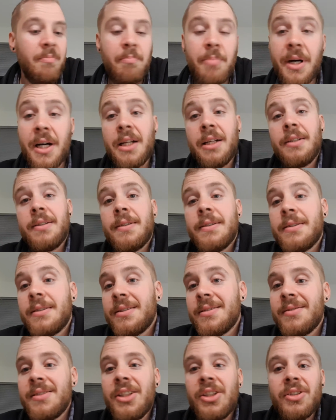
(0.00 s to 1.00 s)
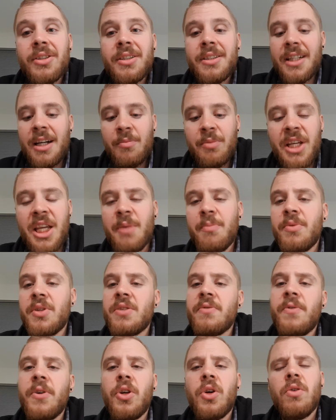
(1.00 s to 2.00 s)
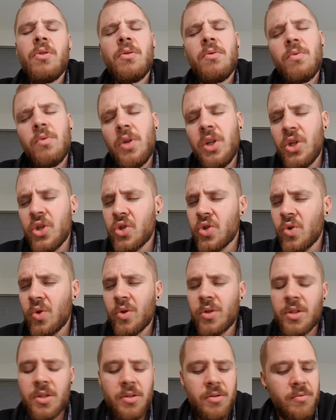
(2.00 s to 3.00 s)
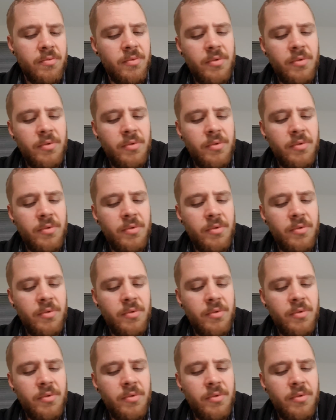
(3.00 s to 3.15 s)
But, you know, I'm keeping this video really short.